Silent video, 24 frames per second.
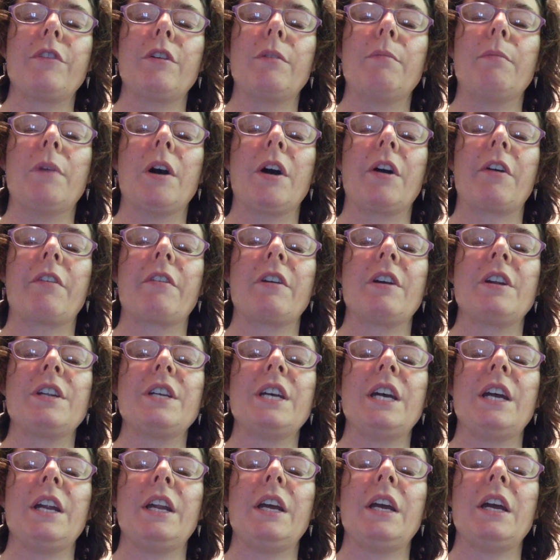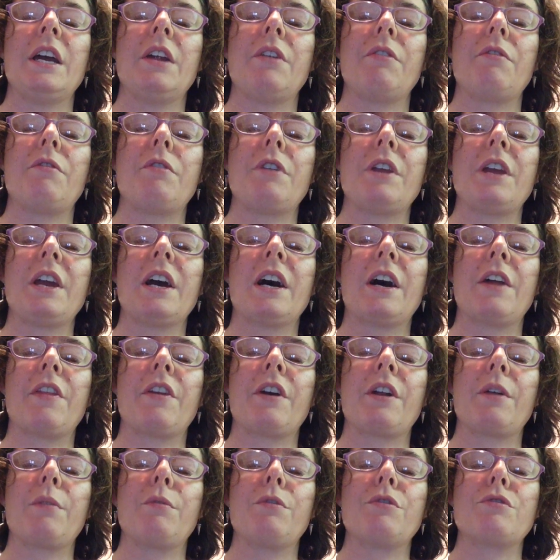Margaret and Henry. I
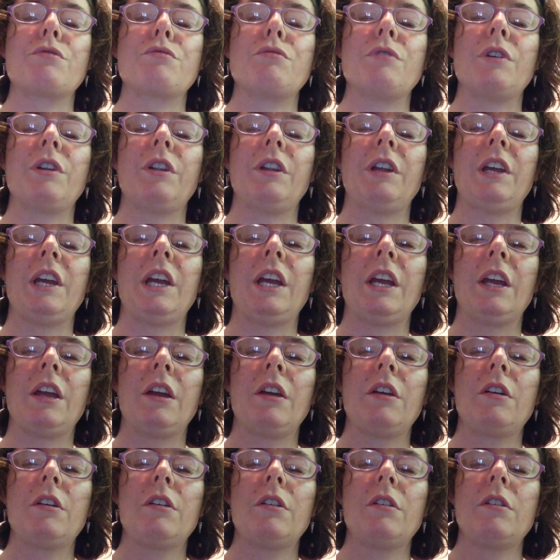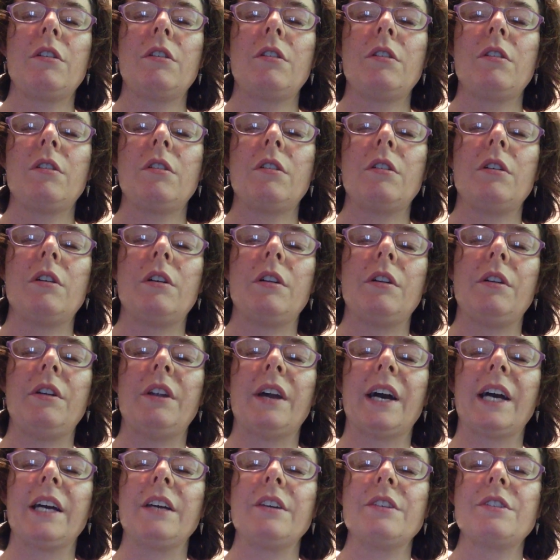thought it was really
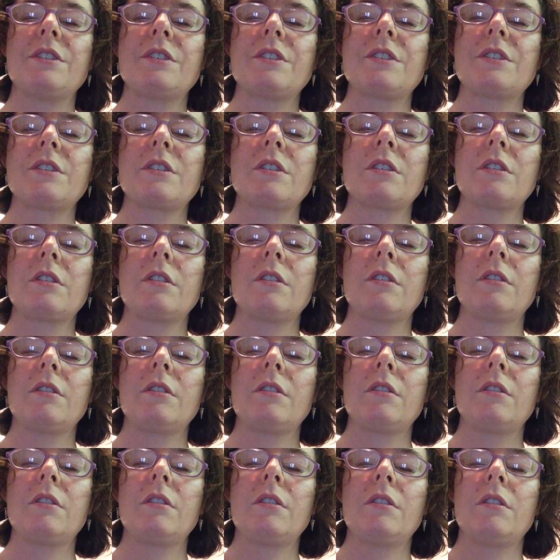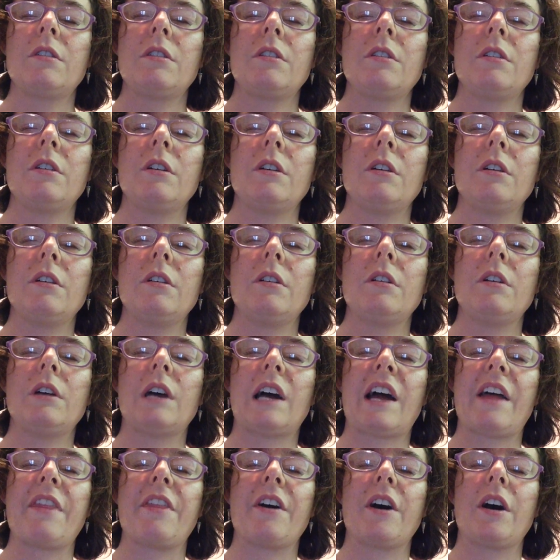nice.
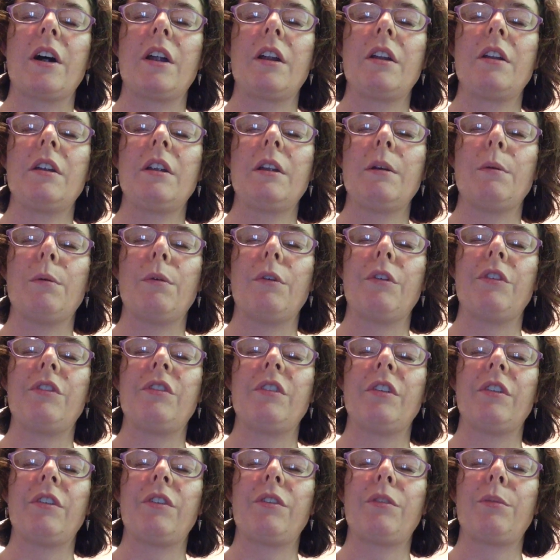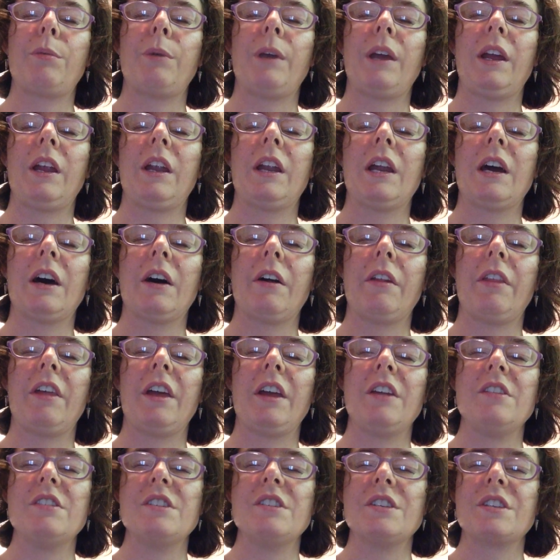I thought it was just sweet how
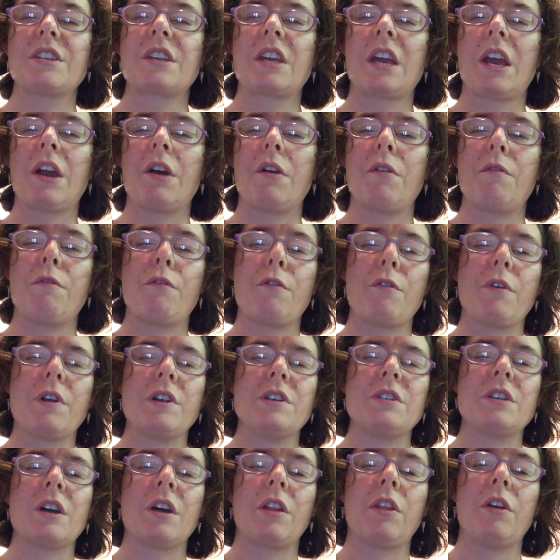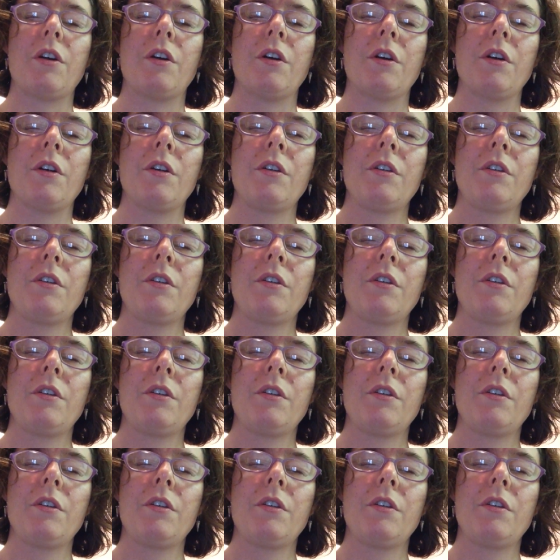they just cared for each other